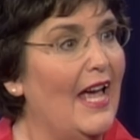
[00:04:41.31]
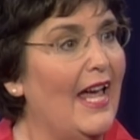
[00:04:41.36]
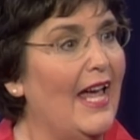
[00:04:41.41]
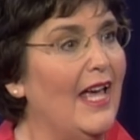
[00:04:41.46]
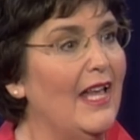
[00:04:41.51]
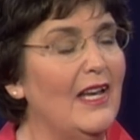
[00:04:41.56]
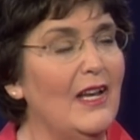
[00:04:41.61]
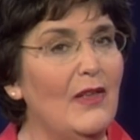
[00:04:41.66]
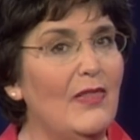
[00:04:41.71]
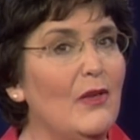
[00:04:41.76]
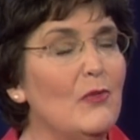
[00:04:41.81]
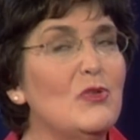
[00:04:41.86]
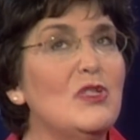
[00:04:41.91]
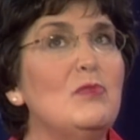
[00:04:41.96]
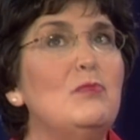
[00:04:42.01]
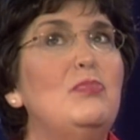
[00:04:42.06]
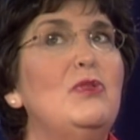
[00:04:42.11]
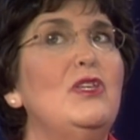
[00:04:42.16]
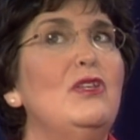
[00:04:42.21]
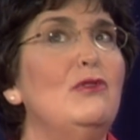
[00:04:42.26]
And it
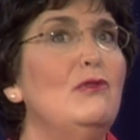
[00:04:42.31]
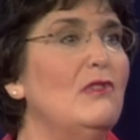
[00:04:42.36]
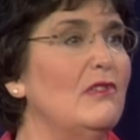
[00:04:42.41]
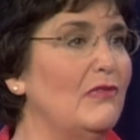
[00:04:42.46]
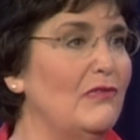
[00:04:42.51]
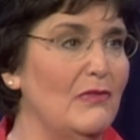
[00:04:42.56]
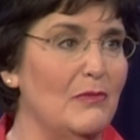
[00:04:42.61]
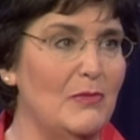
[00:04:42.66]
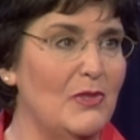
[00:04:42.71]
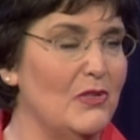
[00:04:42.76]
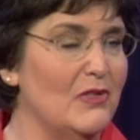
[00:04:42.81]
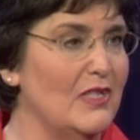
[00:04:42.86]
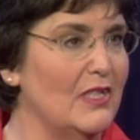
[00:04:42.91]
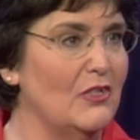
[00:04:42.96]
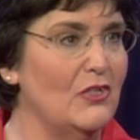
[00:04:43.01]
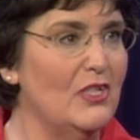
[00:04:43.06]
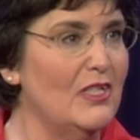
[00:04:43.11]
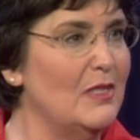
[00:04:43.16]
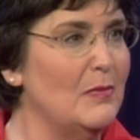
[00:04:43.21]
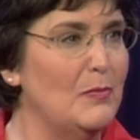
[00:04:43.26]
was beautiful
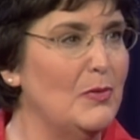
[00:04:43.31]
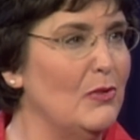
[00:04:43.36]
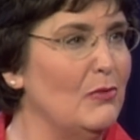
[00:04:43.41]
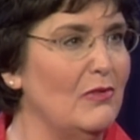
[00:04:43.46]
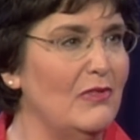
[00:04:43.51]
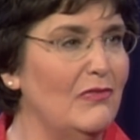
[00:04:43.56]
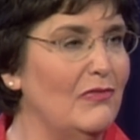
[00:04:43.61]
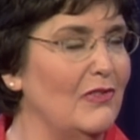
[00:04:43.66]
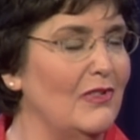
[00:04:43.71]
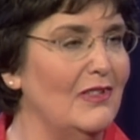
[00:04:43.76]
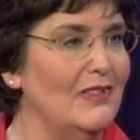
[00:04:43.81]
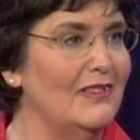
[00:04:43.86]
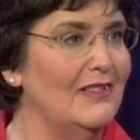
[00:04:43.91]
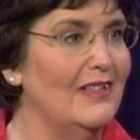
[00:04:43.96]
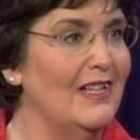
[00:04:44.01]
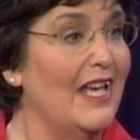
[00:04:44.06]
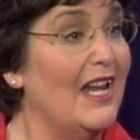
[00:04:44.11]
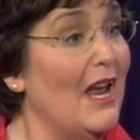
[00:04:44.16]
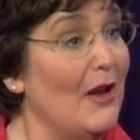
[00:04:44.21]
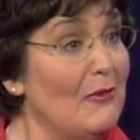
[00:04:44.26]
music, just beautiful.
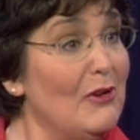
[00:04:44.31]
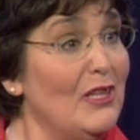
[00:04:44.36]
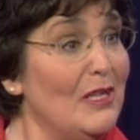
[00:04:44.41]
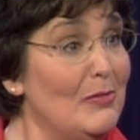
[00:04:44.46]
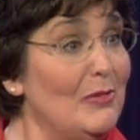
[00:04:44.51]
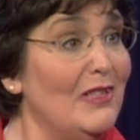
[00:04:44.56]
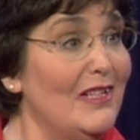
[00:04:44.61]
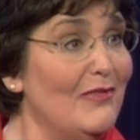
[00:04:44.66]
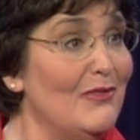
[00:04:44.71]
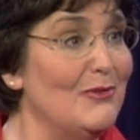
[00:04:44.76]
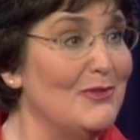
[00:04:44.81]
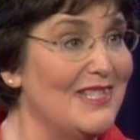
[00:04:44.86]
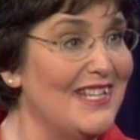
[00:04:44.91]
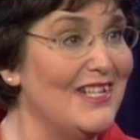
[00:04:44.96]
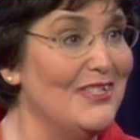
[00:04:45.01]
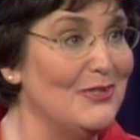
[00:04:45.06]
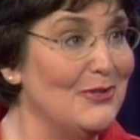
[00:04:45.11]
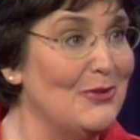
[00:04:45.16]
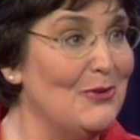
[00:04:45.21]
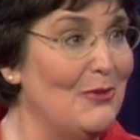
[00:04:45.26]
And I really believe it was
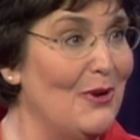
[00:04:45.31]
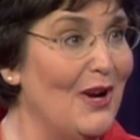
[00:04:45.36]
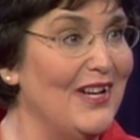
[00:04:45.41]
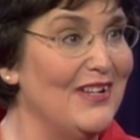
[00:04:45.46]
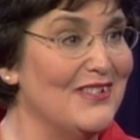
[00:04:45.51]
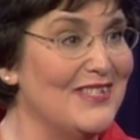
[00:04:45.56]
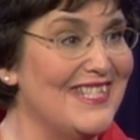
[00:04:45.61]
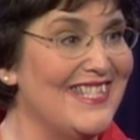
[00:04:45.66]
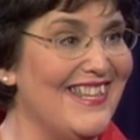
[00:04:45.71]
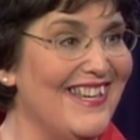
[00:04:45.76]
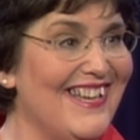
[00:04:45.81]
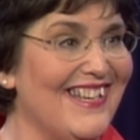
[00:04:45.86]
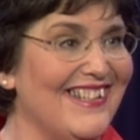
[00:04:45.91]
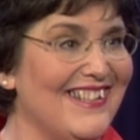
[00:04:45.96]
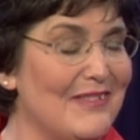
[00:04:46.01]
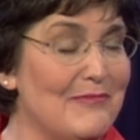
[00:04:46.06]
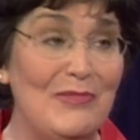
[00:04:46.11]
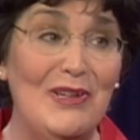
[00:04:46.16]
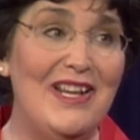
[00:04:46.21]
angel choirs then,